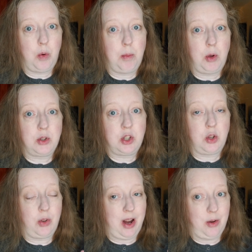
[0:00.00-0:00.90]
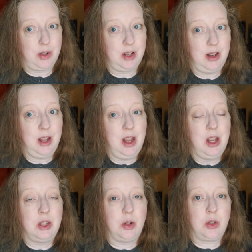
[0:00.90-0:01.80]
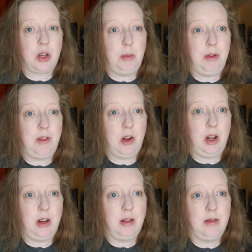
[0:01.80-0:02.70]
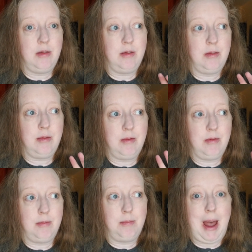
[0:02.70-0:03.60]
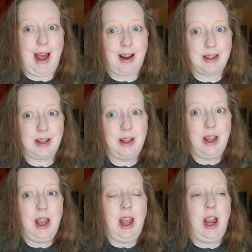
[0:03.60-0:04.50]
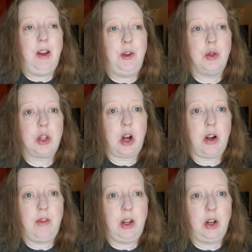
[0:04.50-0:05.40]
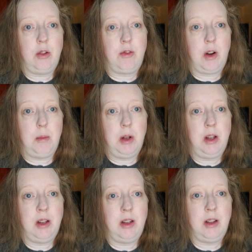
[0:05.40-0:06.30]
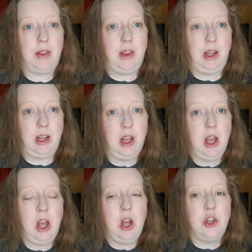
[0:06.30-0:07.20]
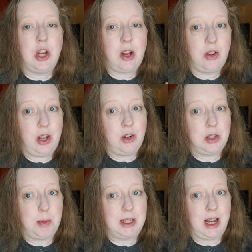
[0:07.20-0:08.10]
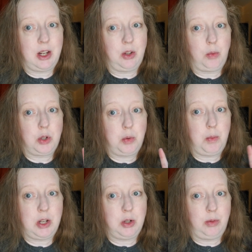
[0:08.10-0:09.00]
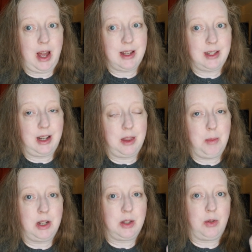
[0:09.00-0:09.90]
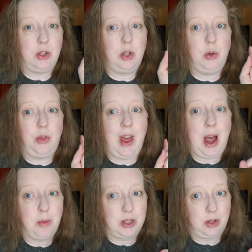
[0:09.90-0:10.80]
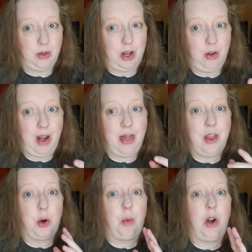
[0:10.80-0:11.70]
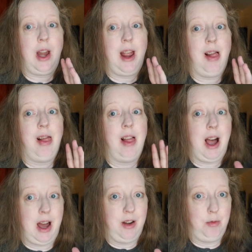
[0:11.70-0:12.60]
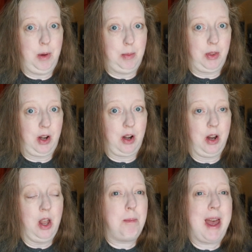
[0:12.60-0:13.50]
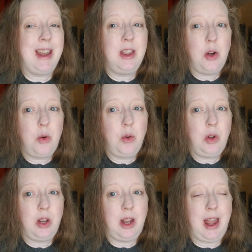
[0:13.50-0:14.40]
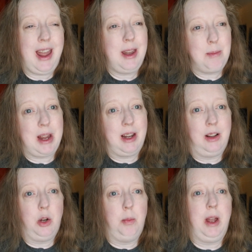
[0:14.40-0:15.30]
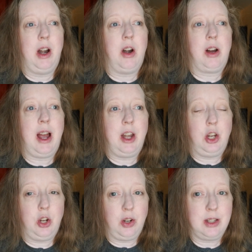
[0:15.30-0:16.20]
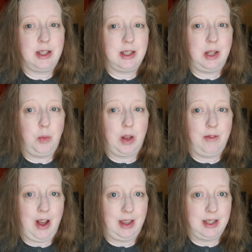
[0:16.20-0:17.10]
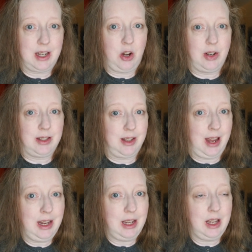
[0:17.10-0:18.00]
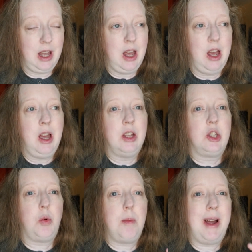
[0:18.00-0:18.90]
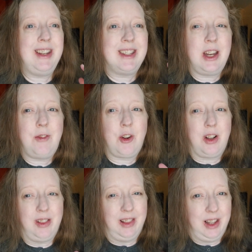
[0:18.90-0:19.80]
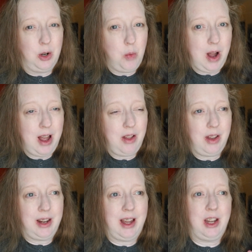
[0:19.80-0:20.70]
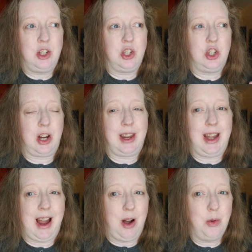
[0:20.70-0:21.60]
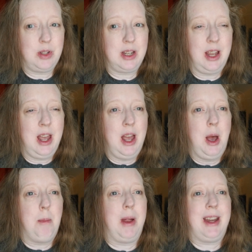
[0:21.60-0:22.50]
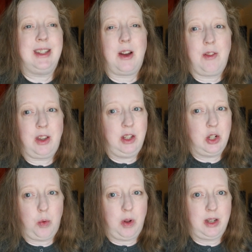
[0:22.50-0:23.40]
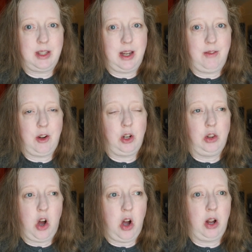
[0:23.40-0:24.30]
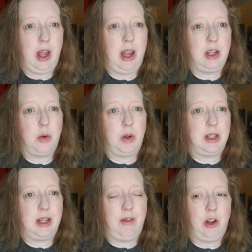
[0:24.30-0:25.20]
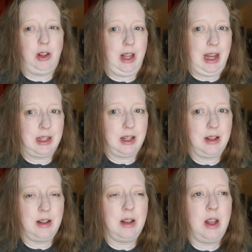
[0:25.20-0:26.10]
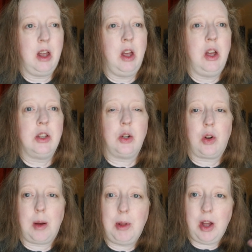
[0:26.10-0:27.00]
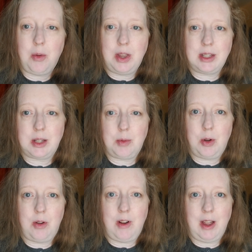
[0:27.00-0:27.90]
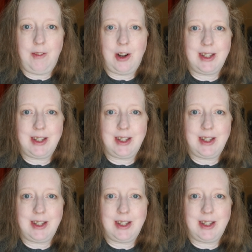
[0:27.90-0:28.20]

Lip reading: both sold out. So it's going to be very packed. If you saw our video from the Jack-o'-lantern Spectacular, which we went to last night at the Minnesota Zoo, that was sold out and there were a lot of people there. Ben, though, and Megan a little bit are kind of curious to see what Valley Scare is like. So we might stay for a little while and kind of just check it out. But I definitely don't want to stay very long and I don't want to stay very late. So come along with us as we go to Valleyfair